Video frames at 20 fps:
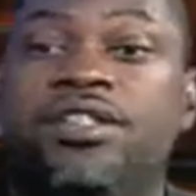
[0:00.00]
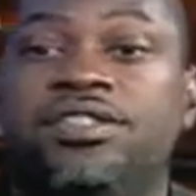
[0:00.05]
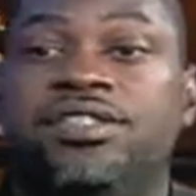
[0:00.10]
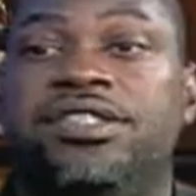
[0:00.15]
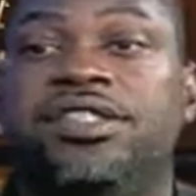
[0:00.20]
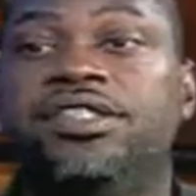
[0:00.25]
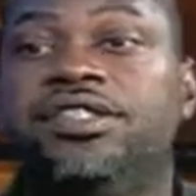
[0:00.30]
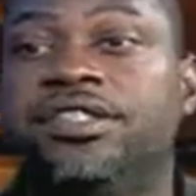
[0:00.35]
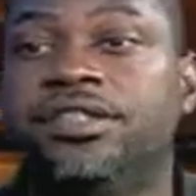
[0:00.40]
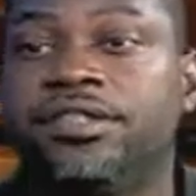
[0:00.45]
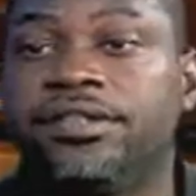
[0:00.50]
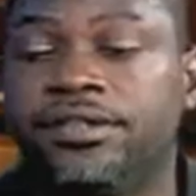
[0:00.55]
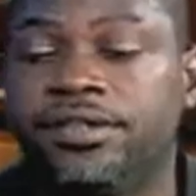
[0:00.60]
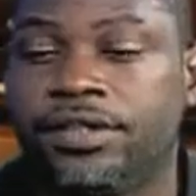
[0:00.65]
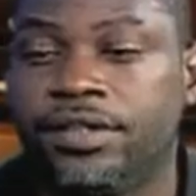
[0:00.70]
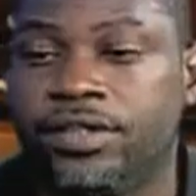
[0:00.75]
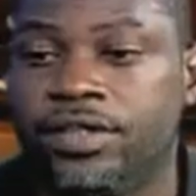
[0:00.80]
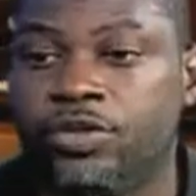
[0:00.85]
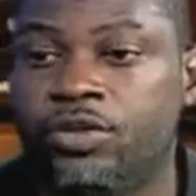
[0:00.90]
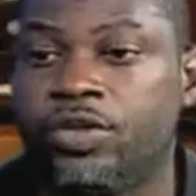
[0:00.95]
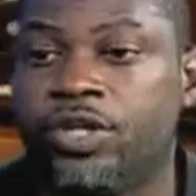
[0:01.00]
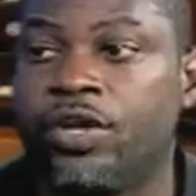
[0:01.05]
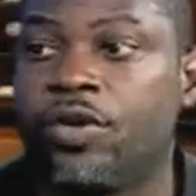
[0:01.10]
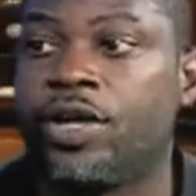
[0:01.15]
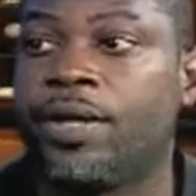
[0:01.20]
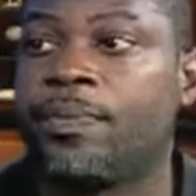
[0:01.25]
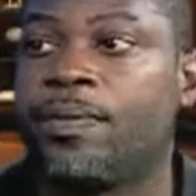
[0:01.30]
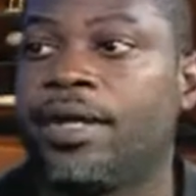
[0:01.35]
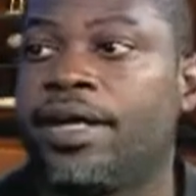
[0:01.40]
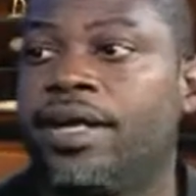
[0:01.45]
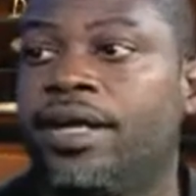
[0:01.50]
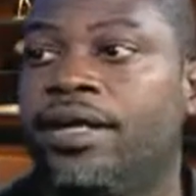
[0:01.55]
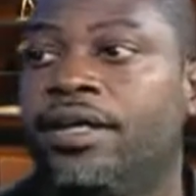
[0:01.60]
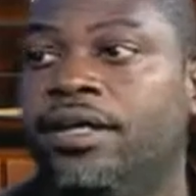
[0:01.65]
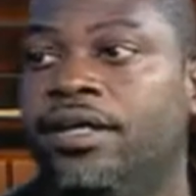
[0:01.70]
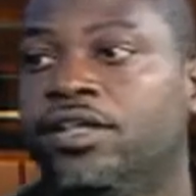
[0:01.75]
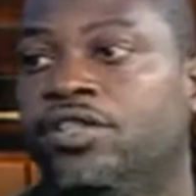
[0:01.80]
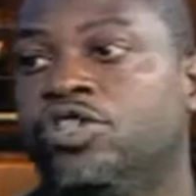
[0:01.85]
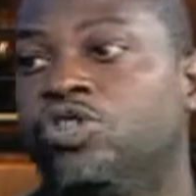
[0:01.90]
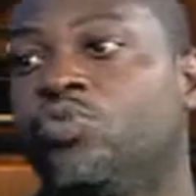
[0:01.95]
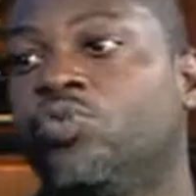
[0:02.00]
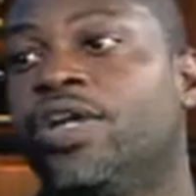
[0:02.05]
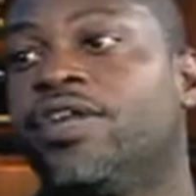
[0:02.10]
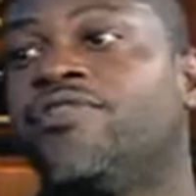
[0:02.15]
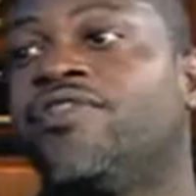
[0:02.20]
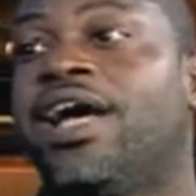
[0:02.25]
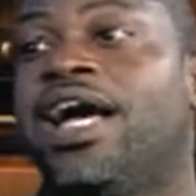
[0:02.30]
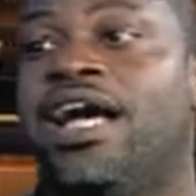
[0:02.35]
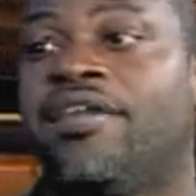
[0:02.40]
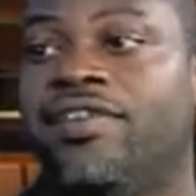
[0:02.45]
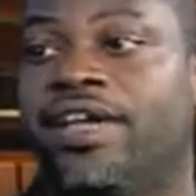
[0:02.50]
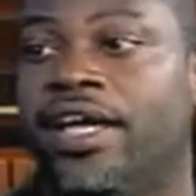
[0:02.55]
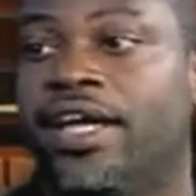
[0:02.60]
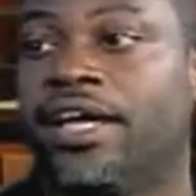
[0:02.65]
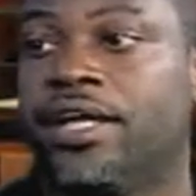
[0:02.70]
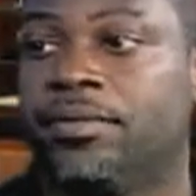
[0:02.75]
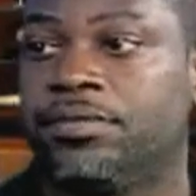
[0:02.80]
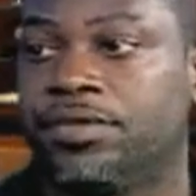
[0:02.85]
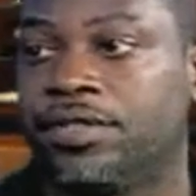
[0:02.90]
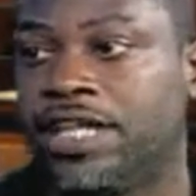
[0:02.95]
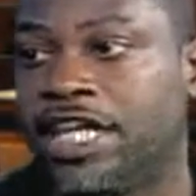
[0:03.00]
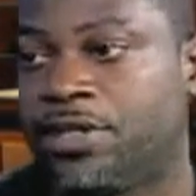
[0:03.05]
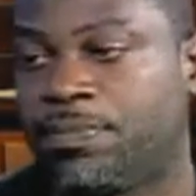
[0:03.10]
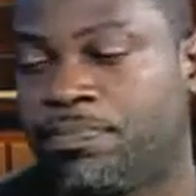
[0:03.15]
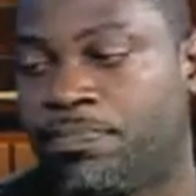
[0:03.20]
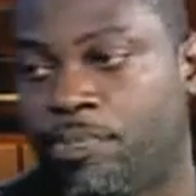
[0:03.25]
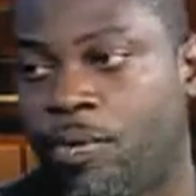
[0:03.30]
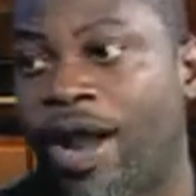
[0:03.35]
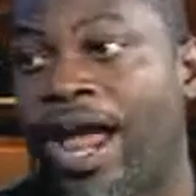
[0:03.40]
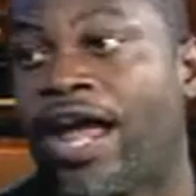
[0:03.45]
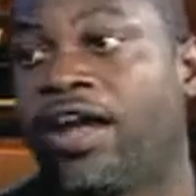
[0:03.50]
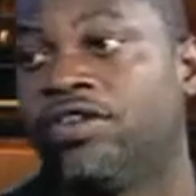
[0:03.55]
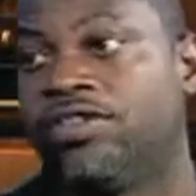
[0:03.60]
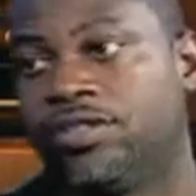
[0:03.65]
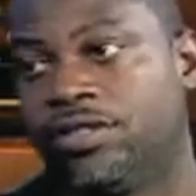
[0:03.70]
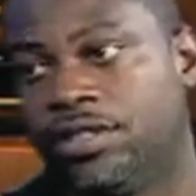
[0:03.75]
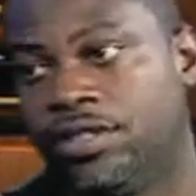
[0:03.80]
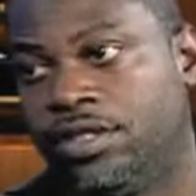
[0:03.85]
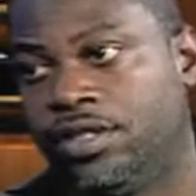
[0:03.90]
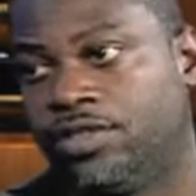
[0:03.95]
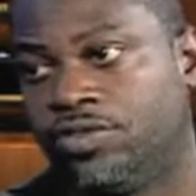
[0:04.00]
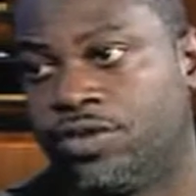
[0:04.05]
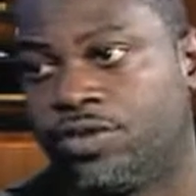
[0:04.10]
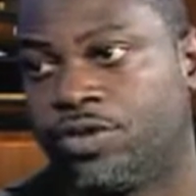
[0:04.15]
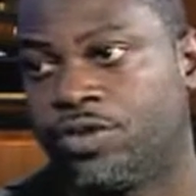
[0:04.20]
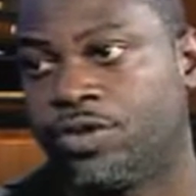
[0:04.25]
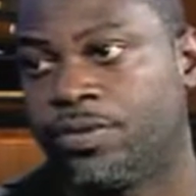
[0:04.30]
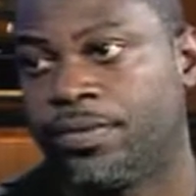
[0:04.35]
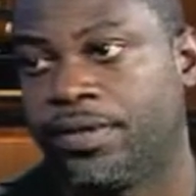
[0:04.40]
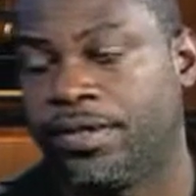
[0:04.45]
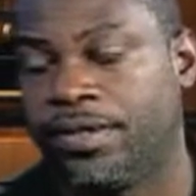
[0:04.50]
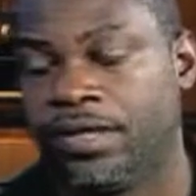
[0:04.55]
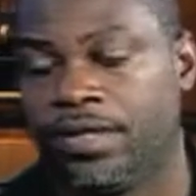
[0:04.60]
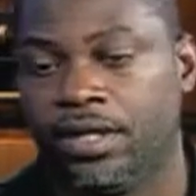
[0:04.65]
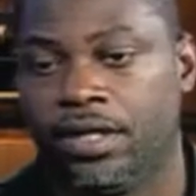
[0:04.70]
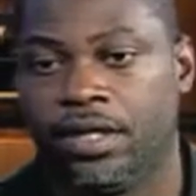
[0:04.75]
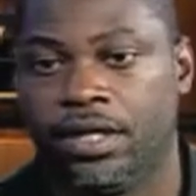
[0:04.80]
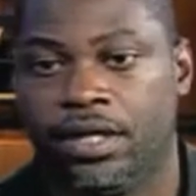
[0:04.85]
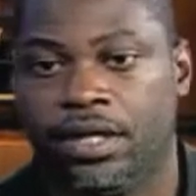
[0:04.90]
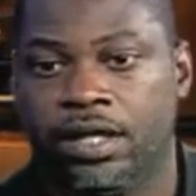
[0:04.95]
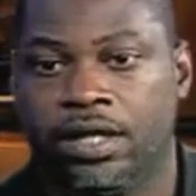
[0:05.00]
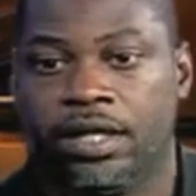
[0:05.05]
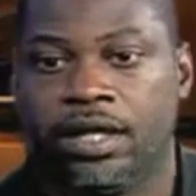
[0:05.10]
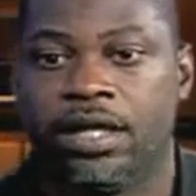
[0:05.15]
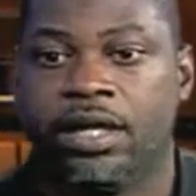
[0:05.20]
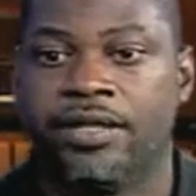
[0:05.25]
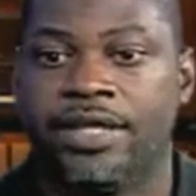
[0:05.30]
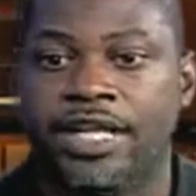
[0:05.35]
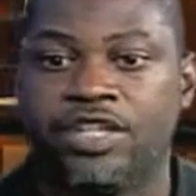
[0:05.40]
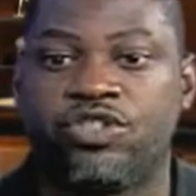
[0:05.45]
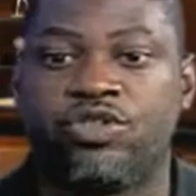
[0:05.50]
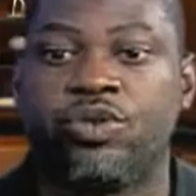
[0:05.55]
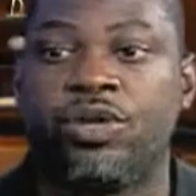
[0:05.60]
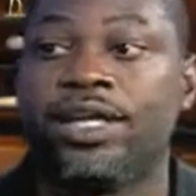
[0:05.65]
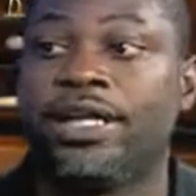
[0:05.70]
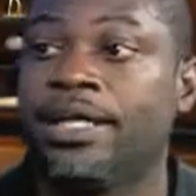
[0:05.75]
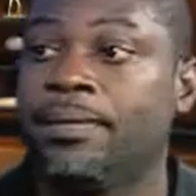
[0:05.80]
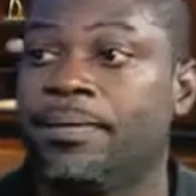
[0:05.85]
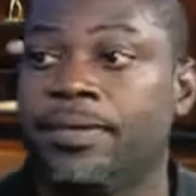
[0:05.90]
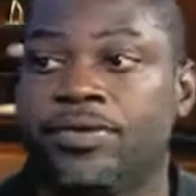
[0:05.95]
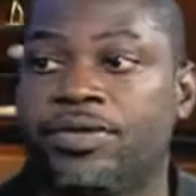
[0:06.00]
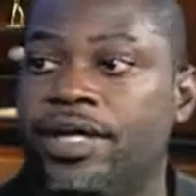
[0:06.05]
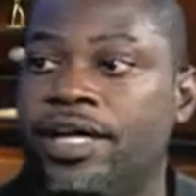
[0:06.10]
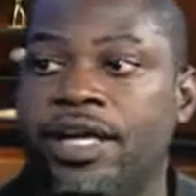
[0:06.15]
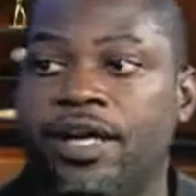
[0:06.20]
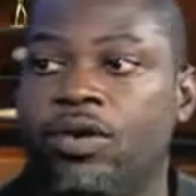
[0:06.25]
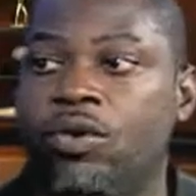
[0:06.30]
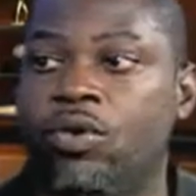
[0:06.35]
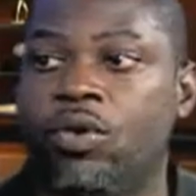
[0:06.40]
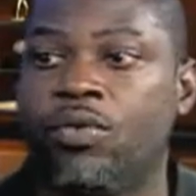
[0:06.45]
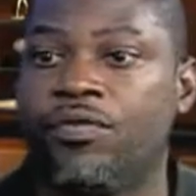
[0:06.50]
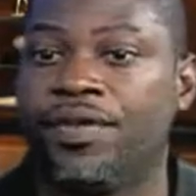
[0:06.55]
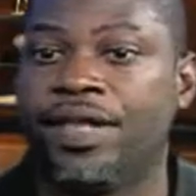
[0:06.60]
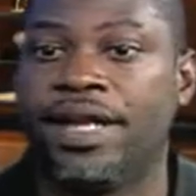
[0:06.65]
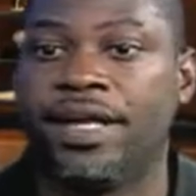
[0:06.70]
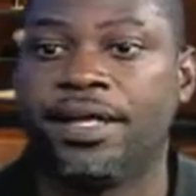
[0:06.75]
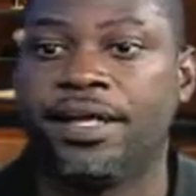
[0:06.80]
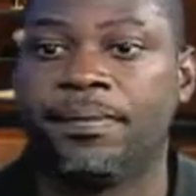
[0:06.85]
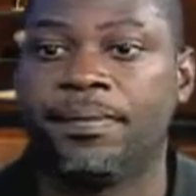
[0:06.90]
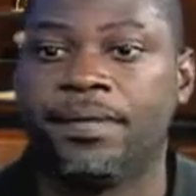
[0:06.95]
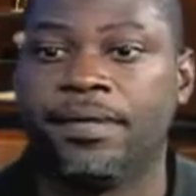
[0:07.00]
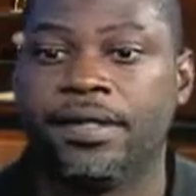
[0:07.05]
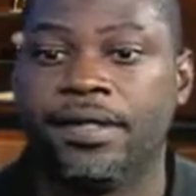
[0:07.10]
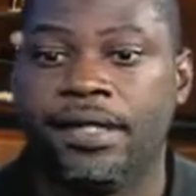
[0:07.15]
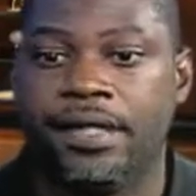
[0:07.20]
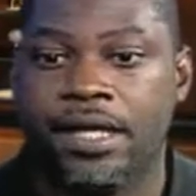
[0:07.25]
season, you can only play 25 games. That's prior to the district tournament. Uh, that's your limit. You can't go over that limit.